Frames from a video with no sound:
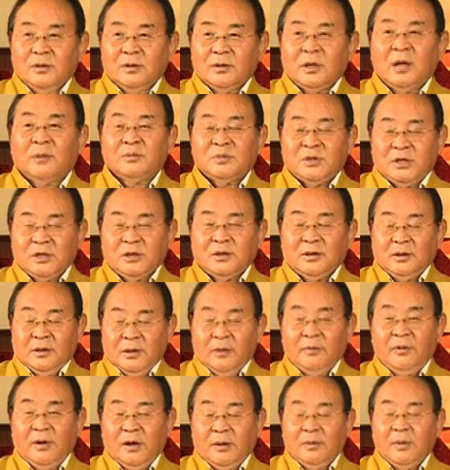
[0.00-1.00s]
Tamsik,
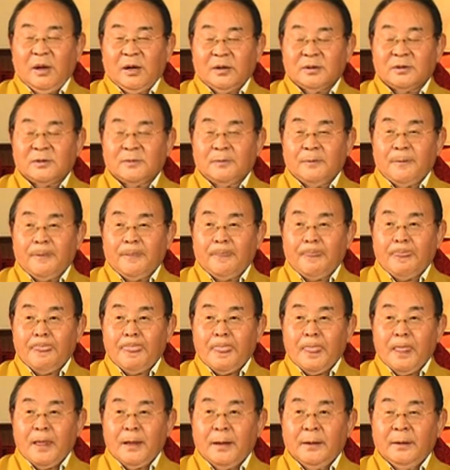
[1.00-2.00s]
you very much.
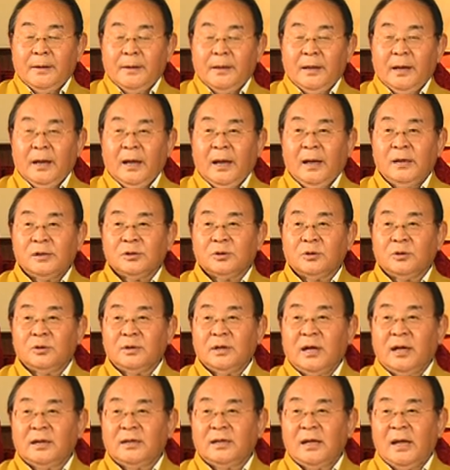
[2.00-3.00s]
And
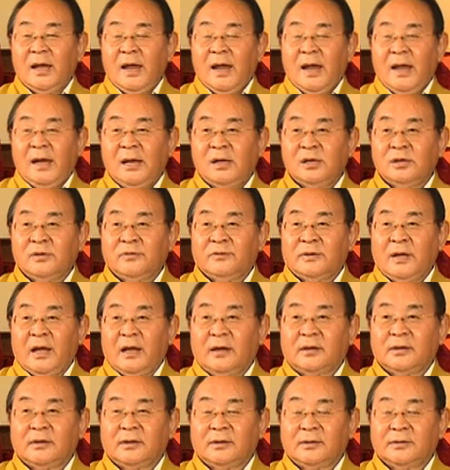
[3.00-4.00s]
so at the end of that,